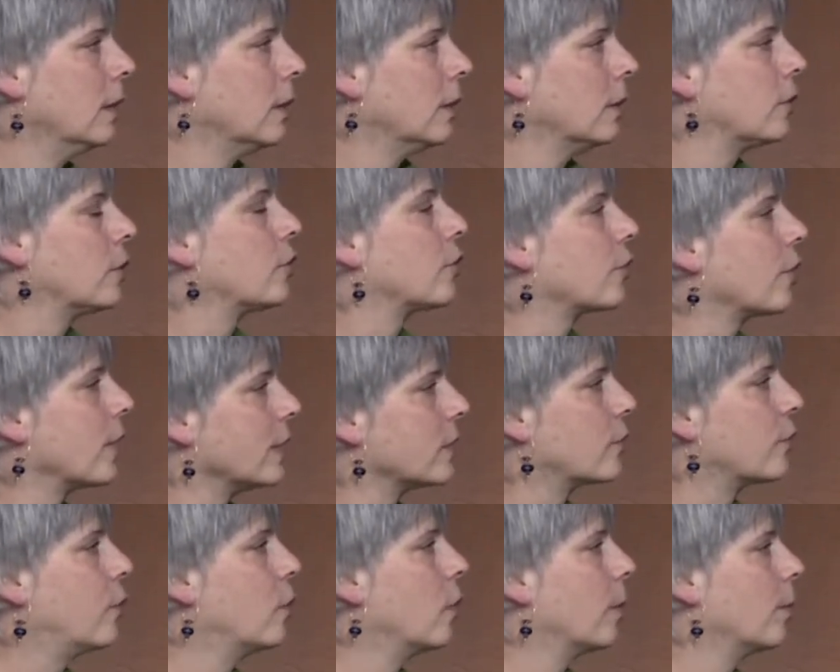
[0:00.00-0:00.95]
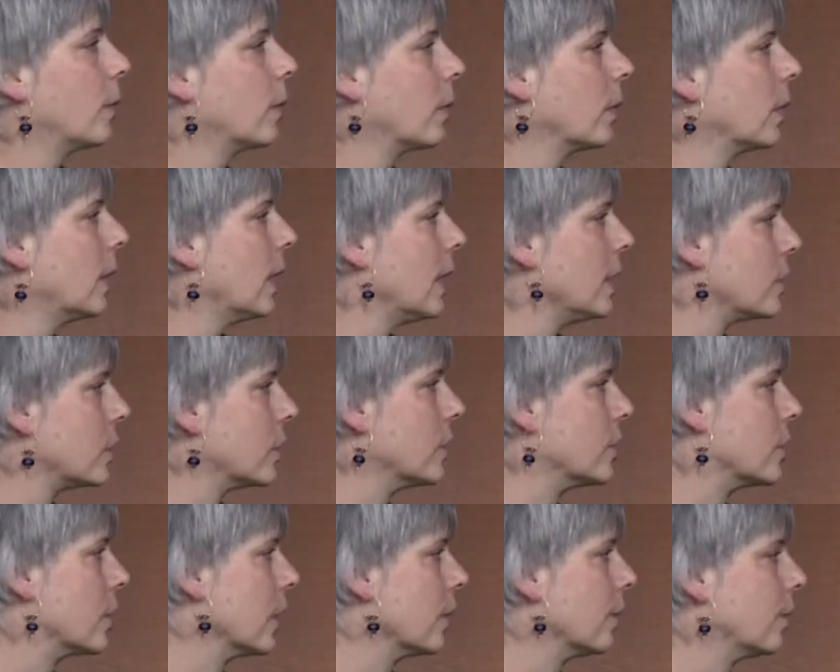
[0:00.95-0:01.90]
to transform a
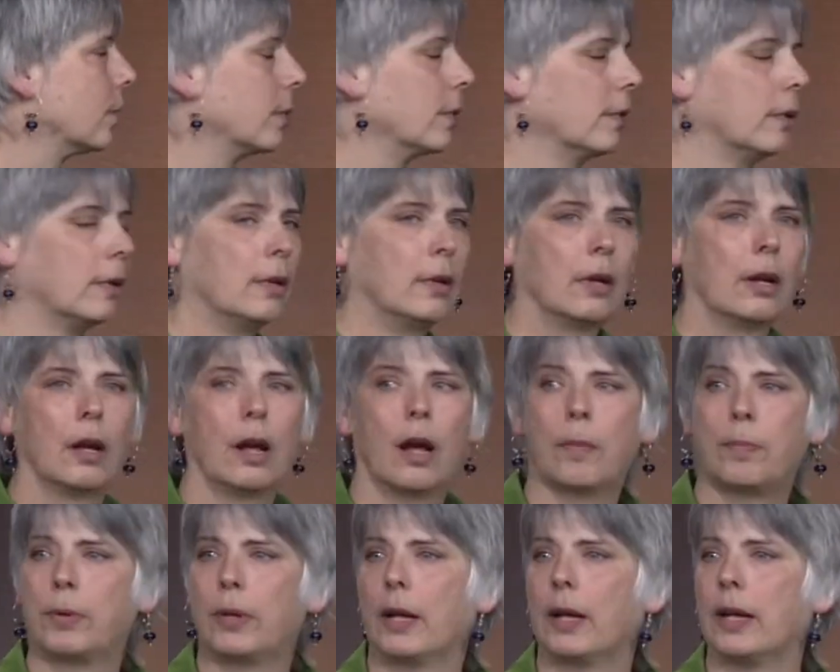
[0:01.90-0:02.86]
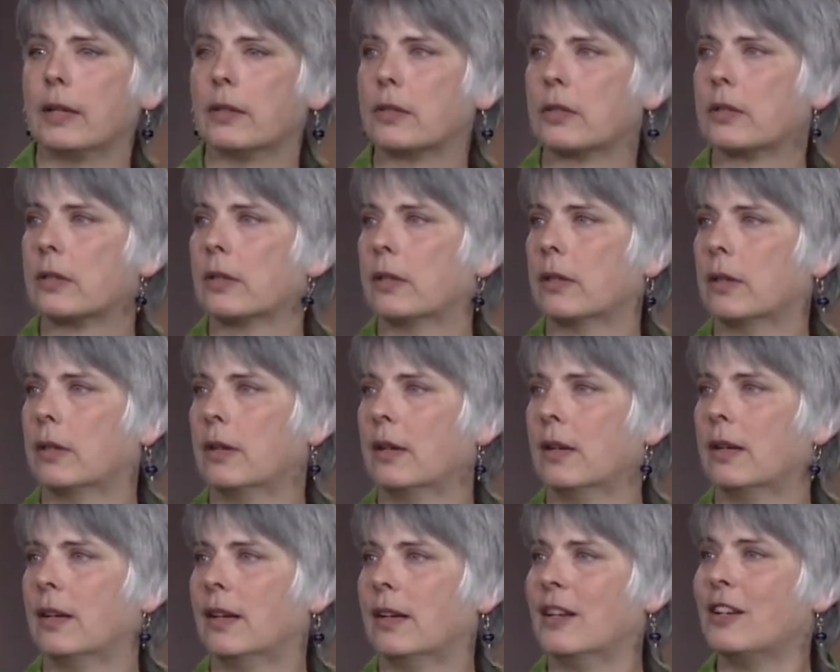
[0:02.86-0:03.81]
relationship, a place,
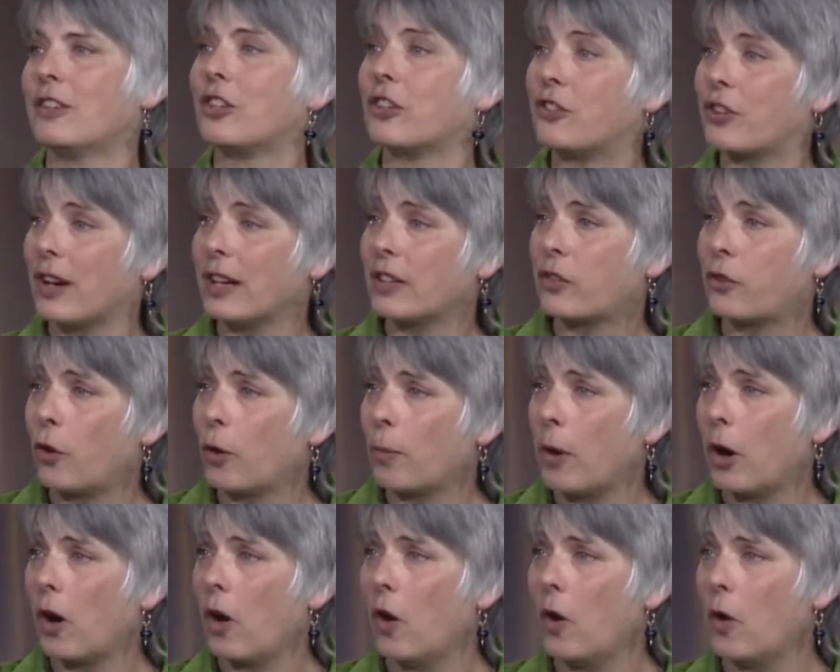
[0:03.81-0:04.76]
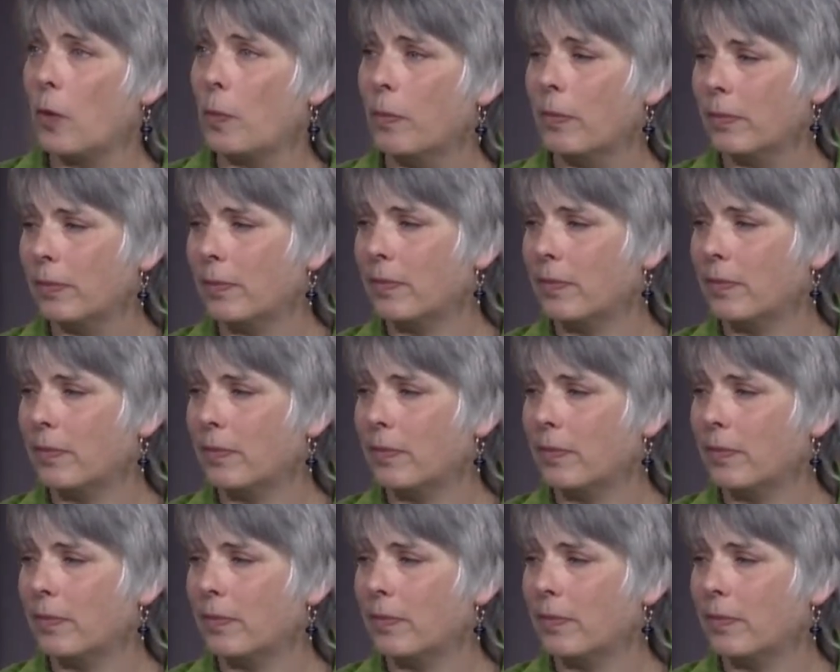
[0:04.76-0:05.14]
to transform our home.